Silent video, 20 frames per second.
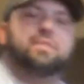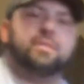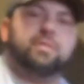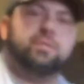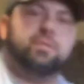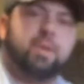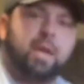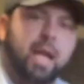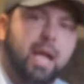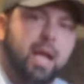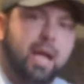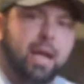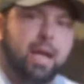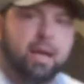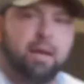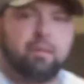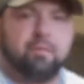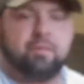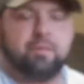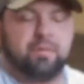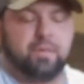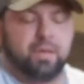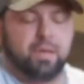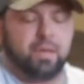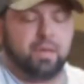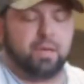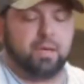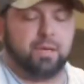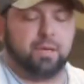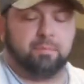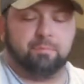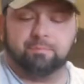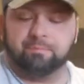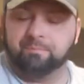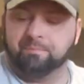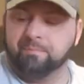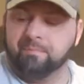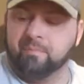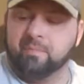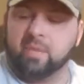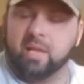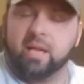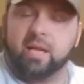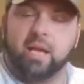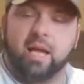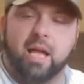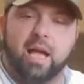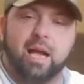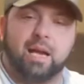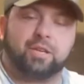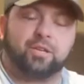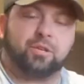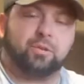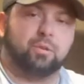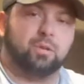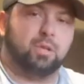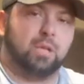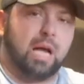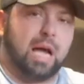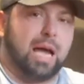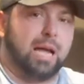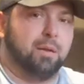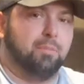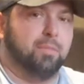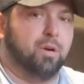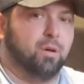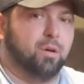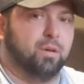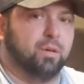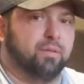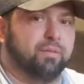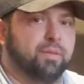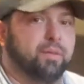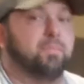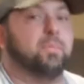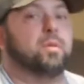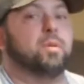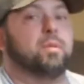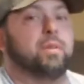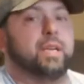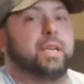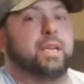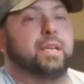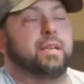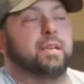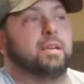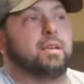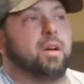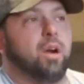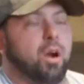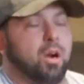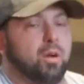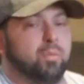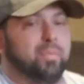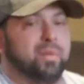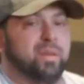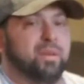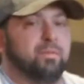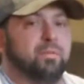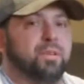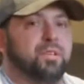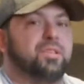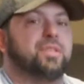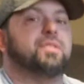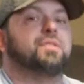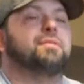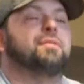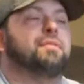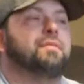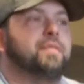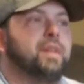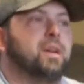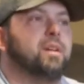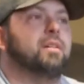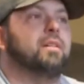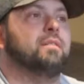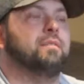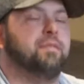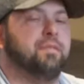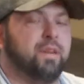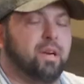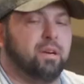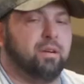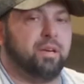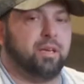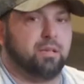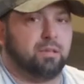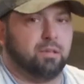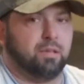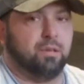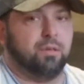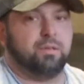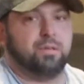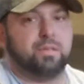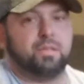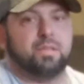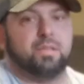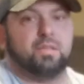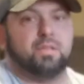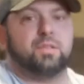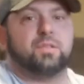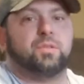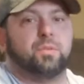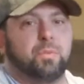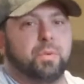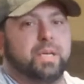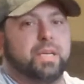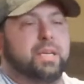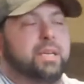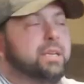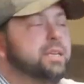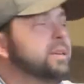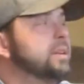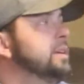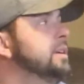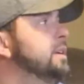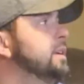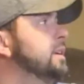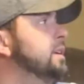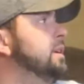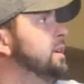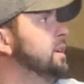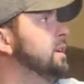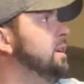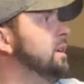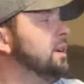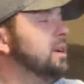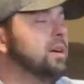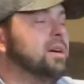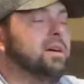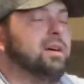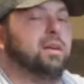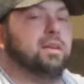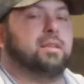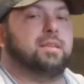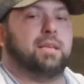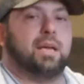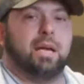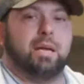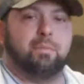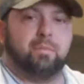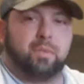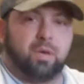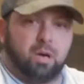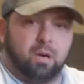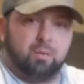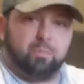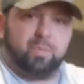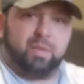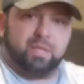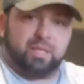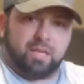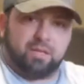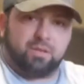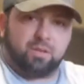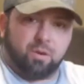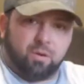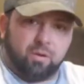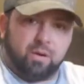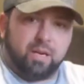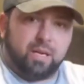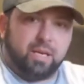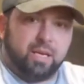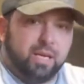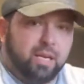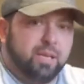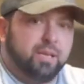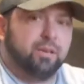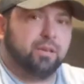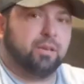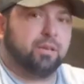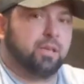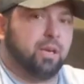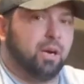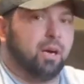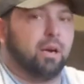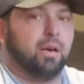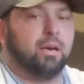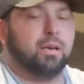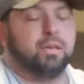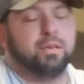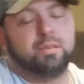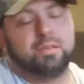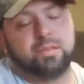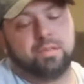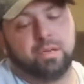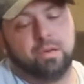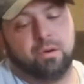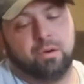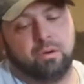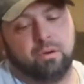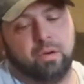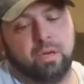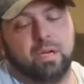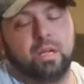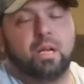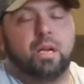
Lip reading: do have actual automotive and marine carpet, which is very, very close to the tweed type carpet that's already in your car. So